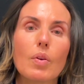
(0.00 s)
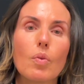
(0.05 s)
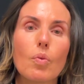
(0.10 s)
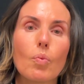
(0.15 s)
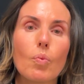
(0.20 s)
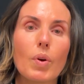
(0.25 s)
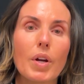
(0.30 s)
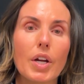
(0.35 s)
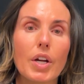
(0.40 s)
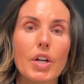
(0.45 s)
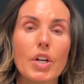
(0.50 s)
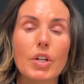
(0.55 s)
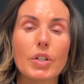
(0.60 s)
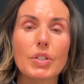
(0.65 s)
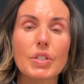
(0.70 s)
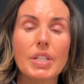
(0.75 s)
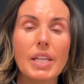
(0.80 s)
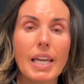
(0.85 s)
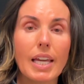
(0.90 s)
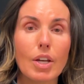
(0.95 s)
Where your
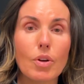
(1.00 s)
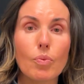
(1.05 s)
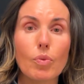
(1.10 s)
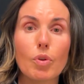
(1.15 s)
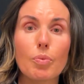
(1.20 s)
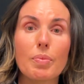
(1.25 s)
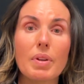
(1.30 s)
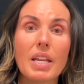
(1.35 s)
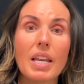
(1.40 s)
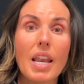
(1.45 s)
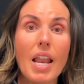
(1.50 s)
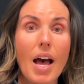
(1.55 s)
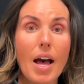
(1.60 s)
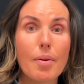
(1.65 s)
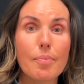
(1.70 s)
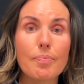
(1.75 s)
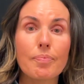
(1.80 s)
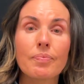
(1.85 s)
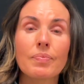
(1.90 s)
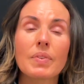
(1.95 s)
skin will be
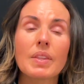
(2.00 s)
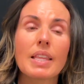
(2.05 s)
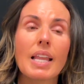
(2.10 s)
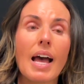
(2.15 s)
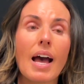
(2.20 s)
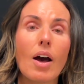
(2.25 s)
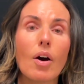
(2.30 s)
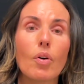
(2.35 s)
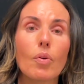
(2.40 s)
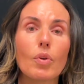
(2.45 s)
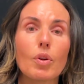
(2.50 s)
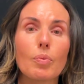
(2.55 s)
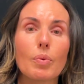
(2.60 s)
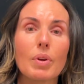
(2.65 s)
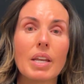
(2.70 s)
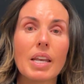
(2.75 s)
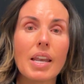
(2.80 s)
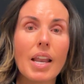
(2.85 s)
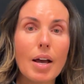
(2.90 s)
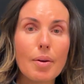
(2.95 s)
numb. Now, when
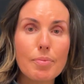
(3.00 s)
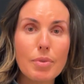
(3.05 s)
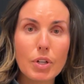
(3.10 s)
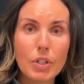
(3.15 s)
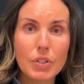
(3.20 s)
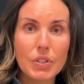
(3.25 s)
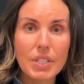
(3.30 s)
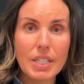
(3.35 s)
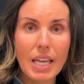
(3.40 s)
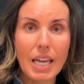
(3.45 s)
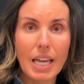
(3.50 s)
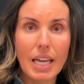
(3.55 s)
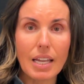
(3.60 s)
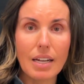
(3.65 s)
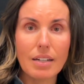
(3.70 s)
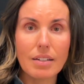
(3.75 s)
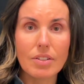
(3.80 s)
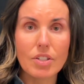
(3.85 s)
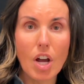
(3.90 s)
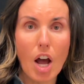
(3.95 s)
we numb your
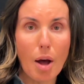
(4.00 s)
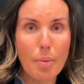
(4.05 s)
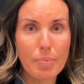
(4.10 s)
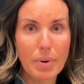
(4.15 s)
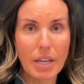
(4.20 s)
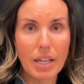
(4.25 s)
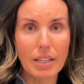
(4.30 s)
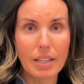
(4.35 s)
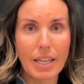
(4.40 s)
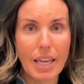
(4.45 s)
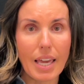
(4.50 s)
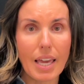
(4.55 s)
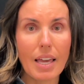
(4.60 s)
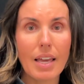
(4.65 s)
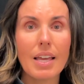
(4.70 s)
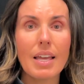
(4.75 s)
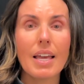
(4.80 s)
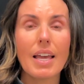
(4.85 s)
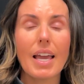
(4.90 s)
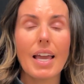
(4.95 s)
skin
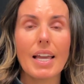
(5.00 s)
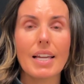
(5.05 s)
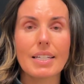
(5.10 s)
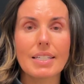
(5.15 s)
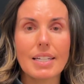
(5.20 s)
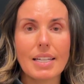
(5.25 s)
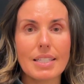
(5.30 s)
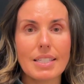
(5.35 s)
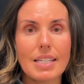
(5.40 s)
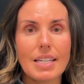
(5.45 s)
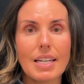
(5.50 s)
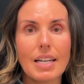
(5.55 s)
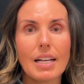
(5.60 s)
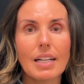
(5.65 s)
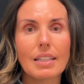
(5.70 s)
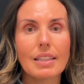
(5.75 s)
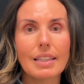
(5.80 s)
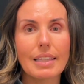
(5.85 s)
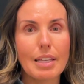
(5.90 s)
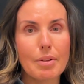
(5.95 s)
topically, it doesn't
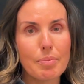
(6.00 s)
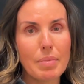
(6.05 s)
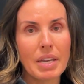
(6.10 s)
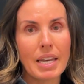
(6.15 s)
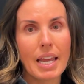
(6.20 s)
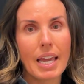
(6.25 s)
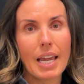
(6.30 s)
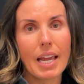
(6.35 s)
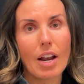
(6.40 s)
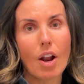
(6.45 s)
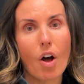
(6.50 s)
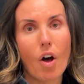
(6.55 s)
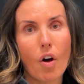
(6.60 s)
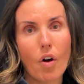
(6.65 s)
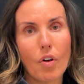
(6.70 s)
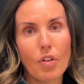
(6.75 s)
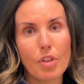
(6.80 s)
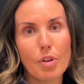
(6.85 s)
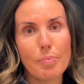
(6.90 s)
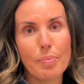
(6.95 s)
eliminate
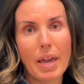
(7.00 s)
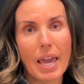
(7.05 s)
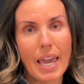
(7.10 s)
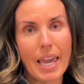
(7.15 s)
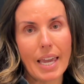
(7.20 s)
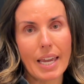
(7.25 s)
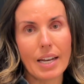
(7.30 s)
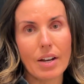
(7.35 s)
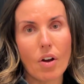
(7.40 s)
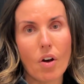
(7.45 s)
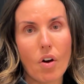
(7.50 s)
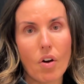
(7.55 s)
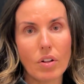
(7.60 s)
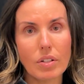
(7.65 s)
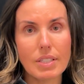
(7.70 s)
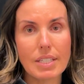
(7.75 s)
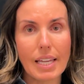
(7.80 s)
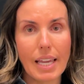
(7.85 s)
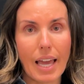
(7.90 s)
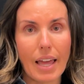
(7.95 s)
all the pain
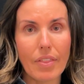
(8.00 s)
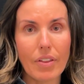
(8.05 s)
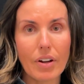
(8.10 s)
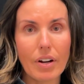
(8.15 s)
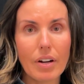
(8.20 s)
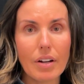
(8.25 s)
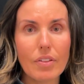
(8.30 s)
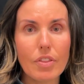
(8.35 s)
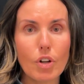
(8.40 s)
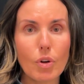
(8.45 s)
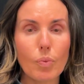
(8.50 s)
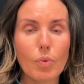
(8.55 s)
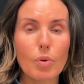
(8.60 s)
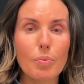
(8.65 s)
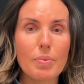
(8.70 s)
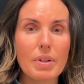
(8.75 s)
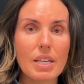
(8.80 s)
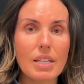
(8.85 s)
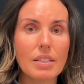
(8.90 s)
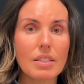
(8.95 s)
altogether. There will
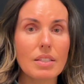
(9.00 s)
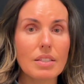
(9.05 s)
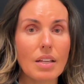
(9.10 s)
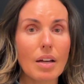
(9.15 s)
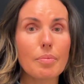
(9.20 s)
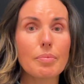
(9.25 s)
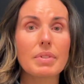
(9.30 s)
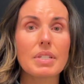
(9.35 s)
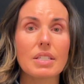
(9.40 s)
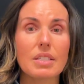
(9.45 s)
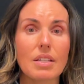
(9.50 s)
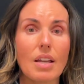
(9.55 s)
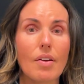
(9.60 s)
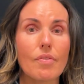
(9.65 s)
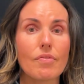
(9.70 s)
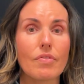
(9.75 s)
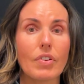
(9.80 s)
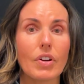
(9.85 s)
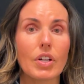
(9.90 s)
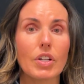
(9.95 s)
be some
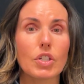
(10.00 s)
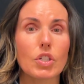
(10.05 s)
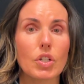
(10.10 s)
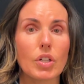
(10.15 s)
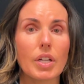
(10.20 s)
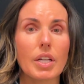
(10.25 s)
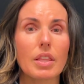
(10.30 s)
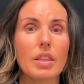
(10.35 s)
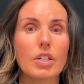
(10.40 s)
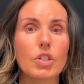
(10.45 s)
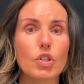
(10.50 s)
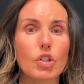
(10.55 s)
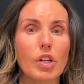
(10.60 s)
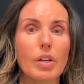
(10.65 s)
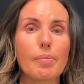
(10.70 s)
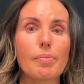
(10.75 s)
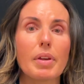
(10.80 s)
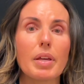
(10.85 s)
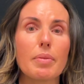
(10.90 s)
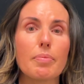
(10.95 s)
discomfort during the
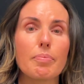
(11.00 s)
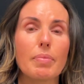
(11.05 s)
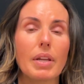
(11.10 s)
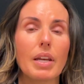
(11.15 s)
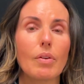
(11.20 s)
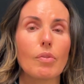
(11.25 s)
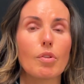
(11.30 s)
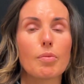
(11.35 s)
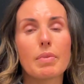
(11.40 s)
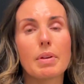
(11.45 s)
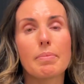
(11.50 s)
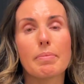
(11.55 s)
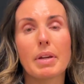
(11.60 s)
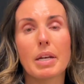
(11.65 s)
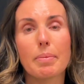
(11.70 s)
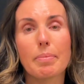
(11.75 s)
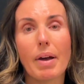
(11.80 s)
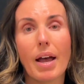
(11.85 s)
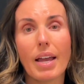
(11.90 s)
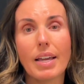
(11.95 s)
treatment, but it will be
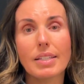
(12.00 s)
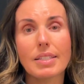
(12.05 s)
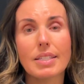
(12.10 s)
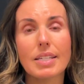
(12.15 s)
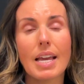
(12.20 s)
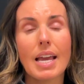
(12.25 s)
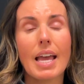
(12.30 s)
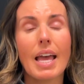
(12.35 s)
minimized.